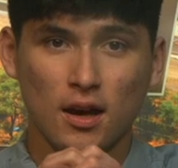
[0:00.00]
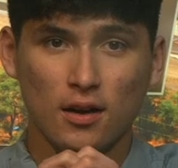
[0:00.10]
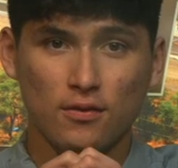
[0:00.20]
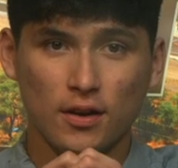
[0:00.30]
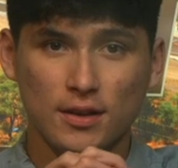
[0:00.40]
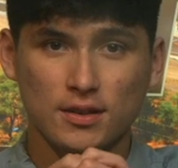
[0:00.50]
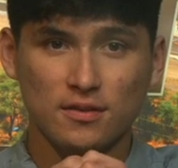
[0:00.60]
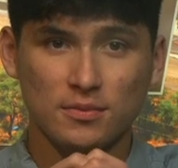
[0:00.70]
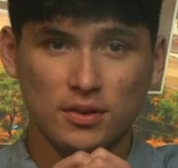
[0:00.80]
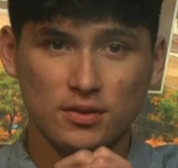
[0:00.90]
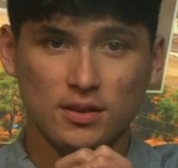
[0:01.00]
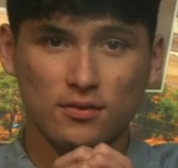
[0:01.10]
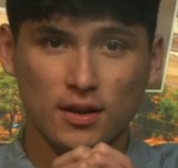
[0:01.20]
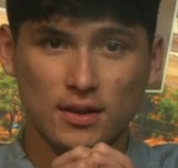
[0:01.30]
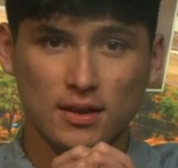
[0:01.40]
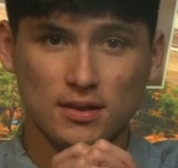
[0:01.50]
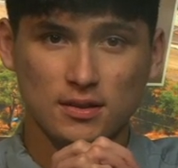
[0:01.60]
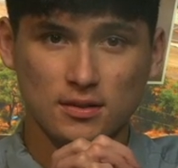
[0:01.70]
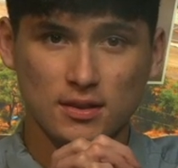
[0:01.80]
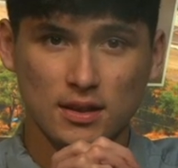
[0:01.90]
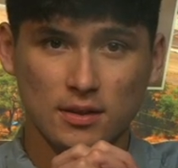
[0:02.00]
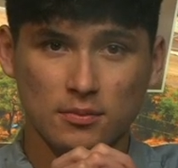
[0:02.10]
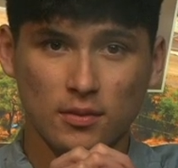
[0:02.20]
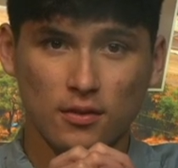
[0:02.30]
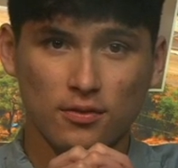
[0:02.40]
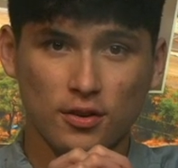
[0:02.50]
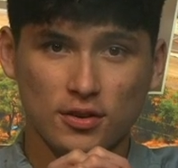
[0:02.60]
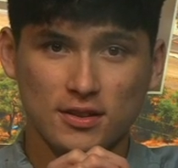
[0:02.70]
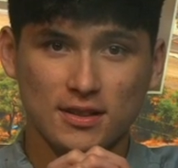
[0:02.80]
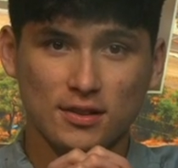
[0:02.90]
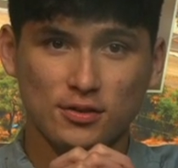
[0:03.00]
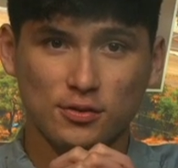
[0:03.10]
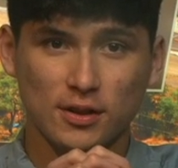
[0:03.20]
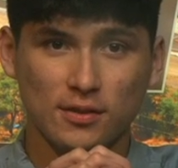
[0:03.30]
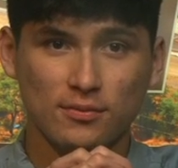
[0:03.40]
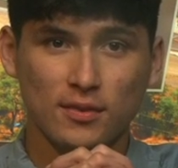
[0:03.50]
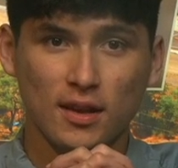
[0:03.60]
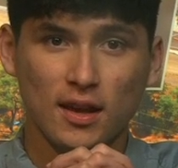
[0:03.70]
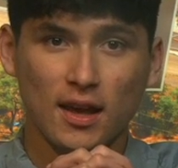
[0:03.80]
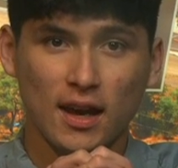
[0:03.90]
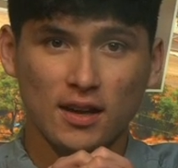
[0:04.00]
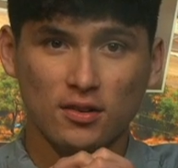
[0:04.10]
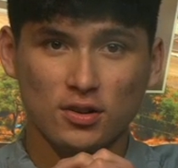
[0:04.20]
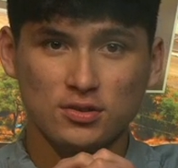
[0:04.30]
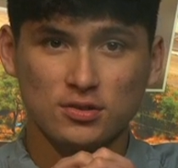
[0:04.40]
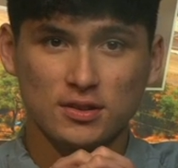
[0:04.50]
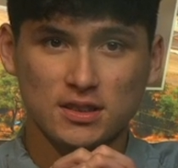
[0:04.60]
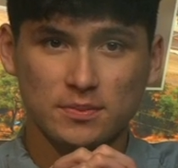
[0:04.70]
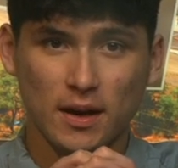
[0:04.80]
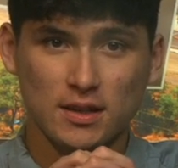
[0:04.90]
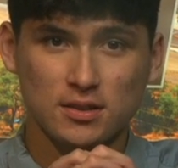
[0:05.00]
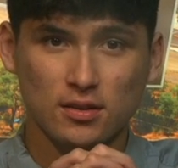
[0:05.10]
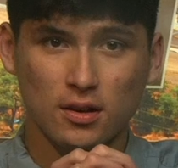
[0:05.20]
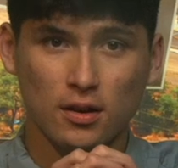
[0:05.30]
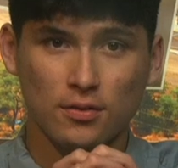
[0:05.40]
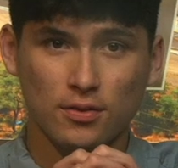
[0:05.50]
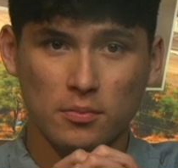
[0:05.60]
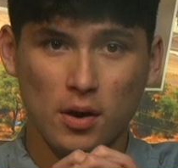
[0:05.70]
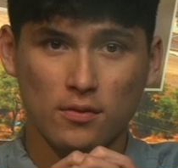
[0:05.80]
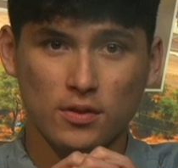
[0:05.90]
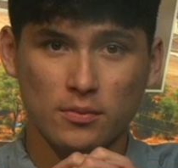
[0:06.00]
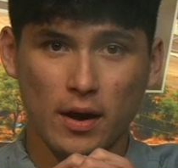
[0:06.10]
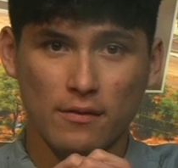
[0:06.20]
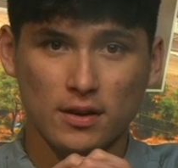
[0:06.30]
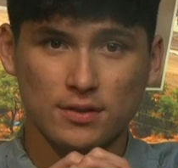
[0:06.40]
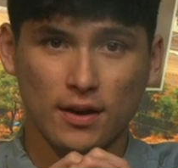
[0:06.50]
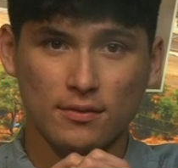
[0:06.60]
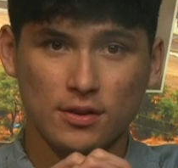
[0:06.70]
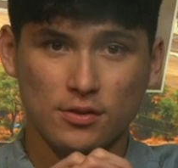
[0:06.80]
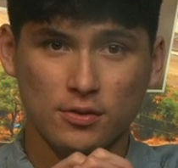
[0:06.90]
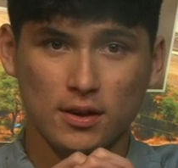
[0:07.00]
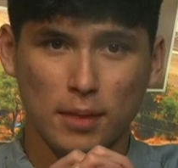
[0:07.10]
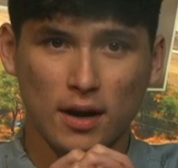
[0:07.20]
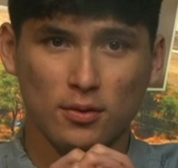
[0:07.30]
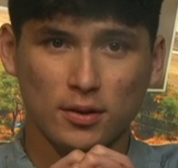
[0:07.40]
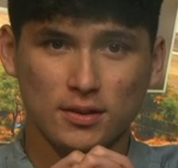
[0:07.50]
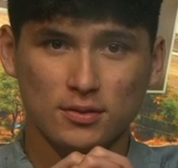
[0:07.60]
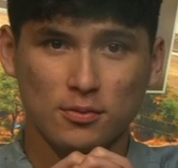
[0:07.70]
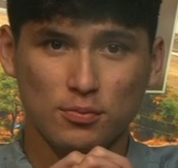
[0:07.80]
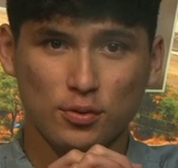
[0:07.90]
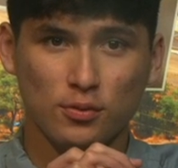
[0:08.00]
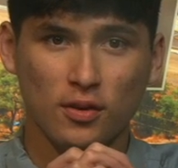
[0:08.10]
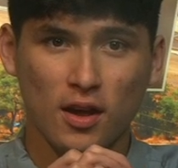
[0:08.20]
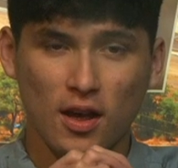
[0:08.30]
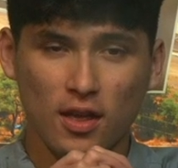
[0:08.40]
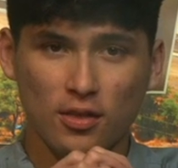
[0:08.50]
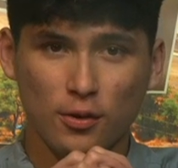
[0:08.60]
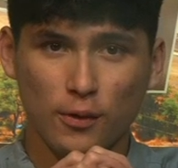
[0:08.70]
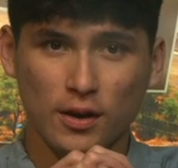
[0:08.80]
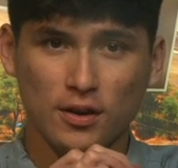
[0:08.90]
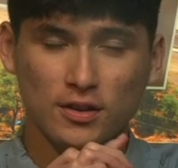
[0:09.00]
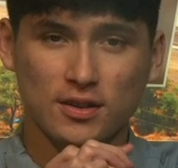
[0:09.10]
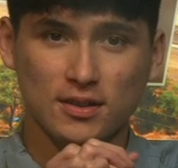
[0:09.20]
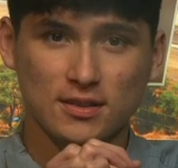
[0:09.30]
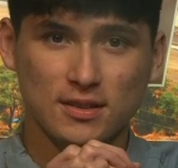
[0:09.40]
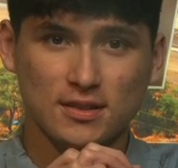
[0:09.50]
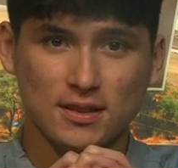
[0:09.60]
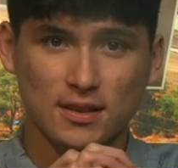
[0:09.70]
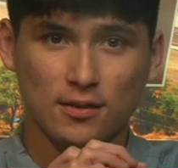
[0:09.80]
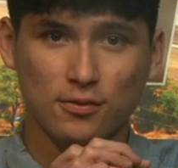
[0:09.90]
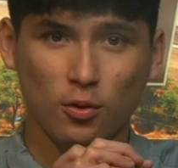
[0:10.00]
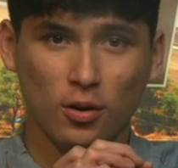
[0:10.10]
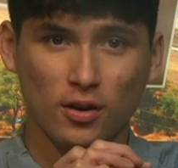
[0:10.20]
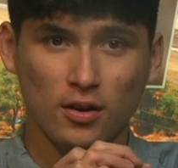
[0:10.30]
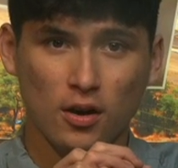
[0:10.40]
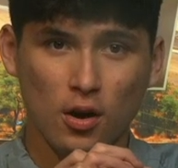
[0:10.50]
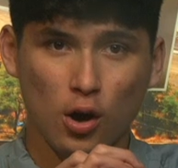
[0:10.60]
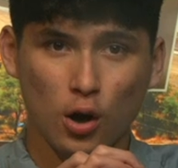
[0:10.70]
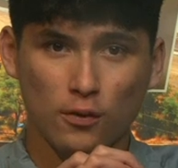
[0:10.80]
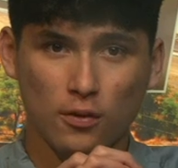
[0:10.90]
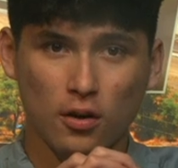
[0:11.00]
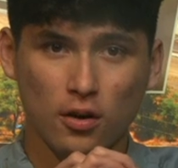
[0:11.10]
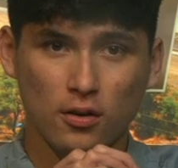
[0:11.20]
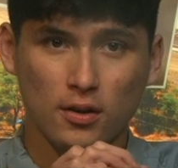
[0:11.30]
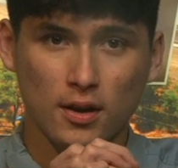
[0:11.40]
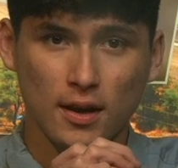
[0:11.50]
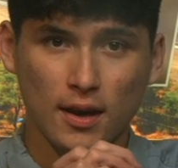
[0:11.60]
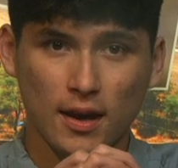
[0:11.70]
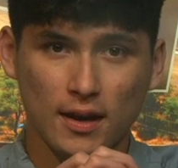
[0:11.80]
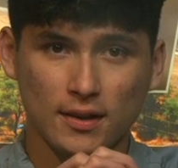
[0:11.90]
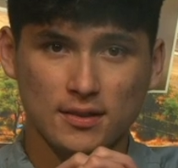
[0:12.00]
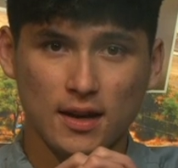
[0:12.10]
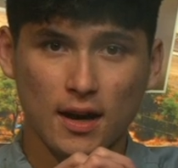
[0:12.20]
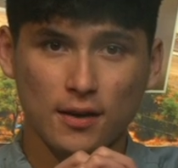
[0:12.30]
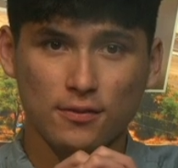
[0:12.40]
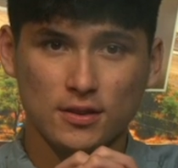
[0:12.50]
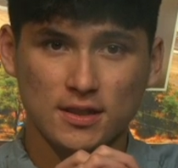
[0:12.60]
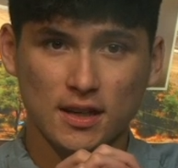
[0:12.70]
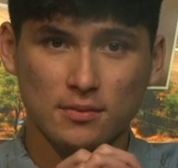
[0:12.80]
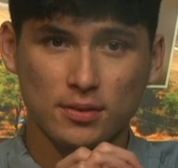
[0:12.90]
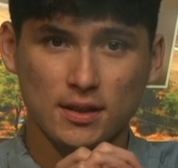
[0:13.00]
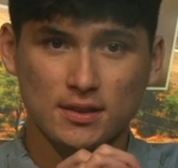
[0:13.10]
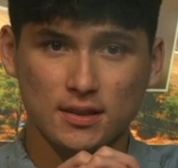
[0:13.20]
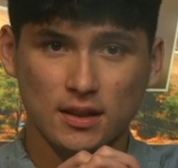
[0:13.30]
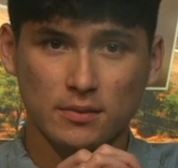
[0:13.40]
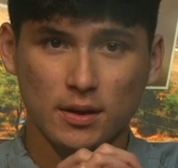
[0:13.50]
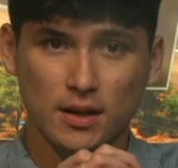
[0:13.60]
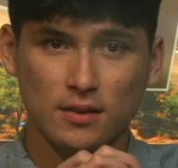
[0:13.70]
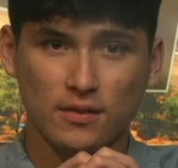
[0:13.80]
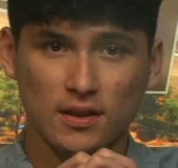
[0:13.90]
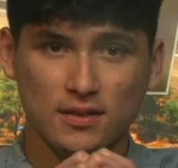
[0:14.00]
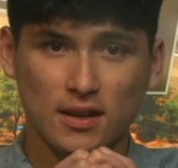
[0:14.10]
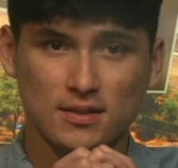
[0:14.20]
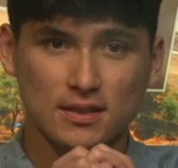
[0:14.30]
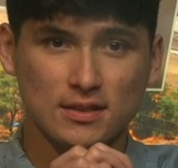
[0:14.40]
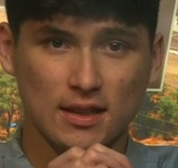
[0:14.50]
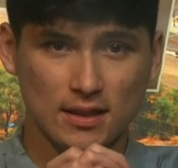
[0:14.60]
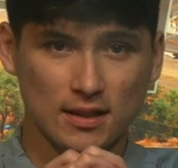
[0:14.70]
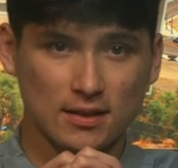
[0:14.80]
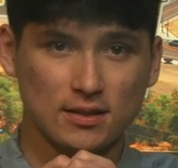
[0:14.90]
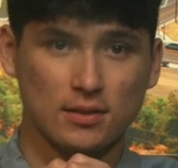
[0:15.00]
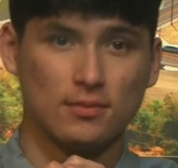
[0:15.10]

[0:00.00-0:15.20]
a very tough Middleton Vikings team 13 to 3 and also dispatched off the Mountain View Mavericks 5 to 3 battle to improve their record to 16 and 4 overall and a tie for second place in the competitive SIC standings.